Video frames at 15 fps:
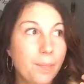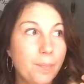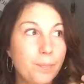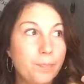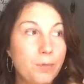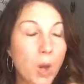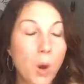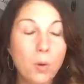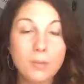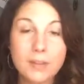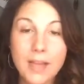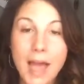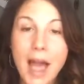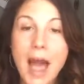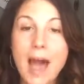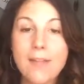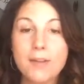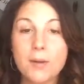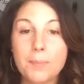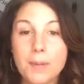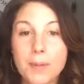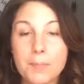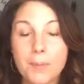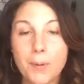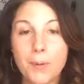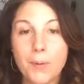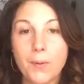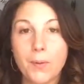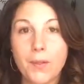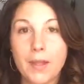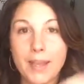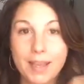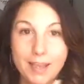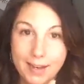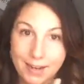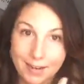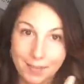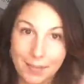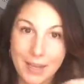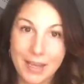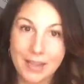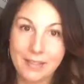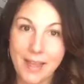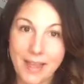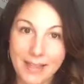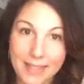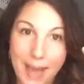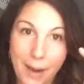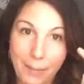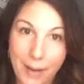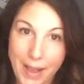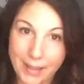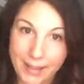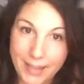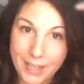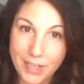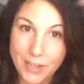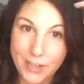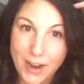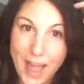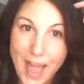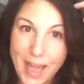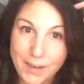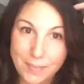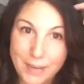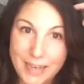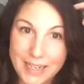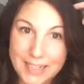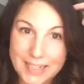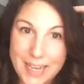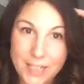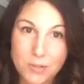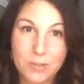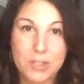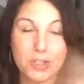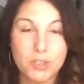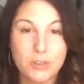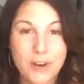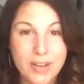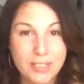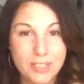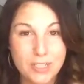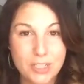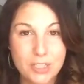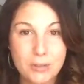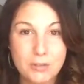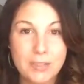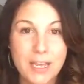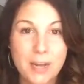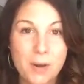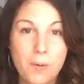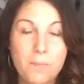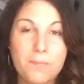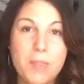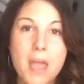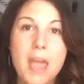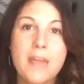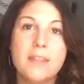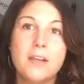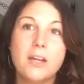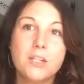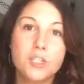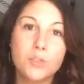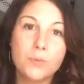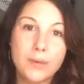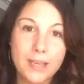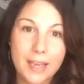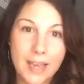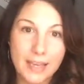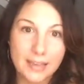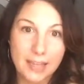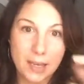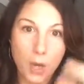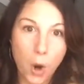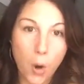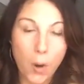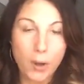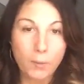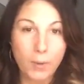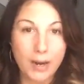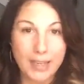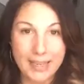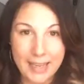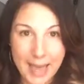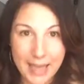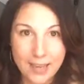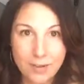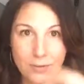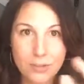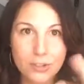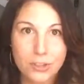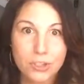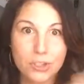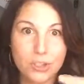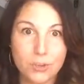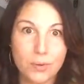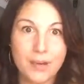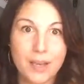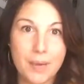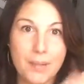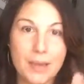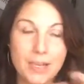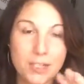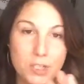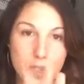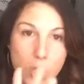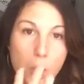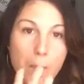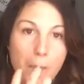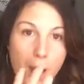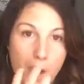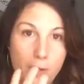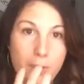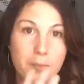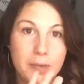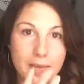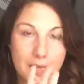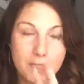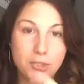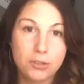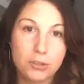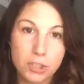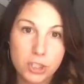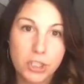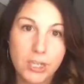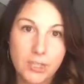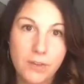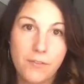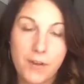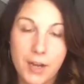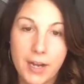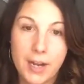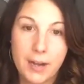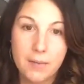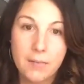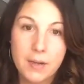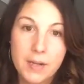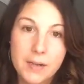don't let other people in like that way, like in your head, because that's what they're trying to do. And they're not doing it in like, oh, I want to get you. They're just doing it because don't bother me. I need you to shut the fuck up.